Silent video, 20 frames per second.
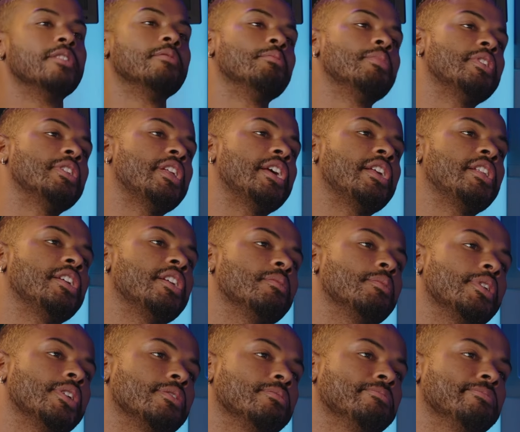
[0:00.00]
But lately I'm
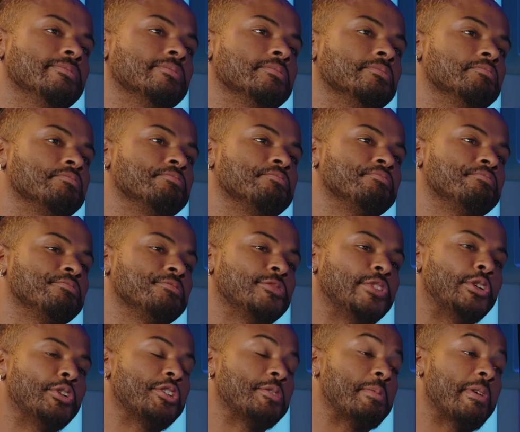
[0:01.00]
like, hmm,
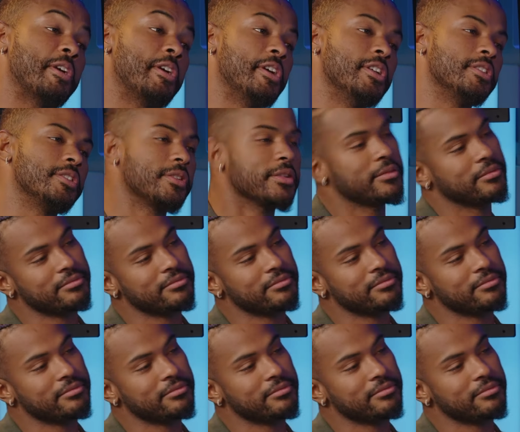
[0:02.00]
no experience.